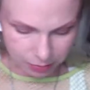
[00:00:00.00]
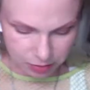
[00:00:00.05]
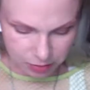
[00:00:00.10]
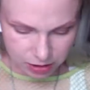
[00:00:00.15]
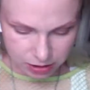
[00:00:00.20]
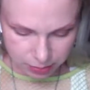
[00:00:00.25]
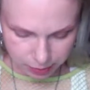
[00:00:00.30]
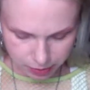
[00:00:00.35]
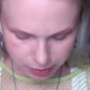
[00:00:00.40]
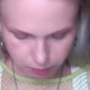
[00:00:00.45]
I'm
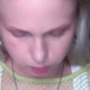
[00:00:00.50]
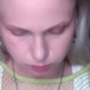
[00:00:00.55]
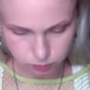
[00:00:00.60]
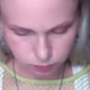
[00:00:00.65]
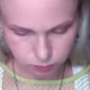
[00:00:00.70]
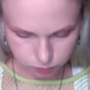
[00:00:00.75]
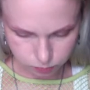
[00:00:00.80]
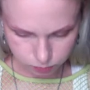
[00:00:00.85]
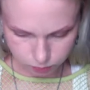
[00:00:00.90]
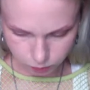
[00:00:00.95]
gonna be,
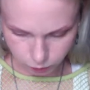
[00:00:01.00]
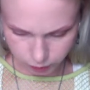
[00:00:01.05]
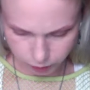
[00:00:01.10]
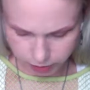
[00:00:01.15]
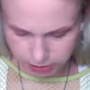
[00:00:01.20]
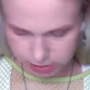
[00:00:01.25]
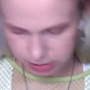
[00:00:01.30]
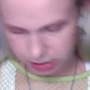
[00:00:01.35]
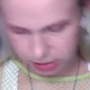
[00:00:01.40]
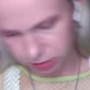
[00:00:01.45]

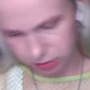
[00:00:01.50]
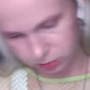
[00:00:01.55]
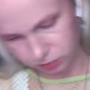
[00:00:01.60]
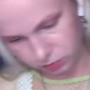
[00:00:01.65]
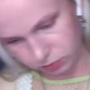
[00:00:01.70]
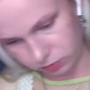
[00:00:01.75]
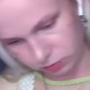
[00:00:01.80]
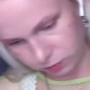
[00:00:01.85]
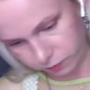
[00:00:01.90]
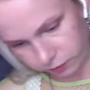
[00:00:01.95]
where's the
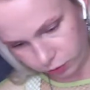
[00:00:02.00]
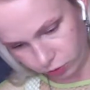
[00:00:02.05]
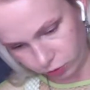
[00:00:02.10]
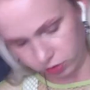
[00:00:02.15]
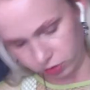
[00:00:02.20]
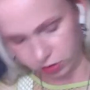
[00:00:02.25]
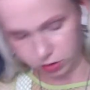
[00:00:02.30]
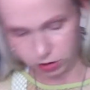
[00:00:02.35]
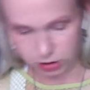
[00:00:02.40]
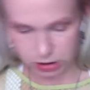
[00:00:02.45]

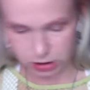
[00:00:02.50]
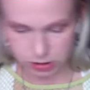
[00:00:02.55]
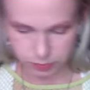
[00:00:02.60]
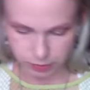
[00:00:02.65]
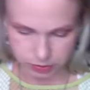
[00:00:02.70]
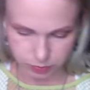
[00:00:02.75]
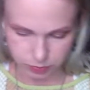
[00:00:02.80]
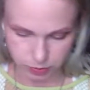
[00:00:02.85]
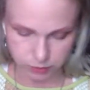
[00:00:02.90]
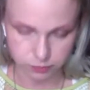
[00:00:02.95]
front? This
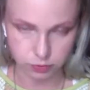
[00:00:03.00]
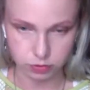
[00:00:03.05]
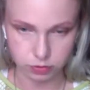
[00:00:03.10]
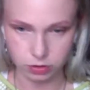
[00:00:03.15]
must be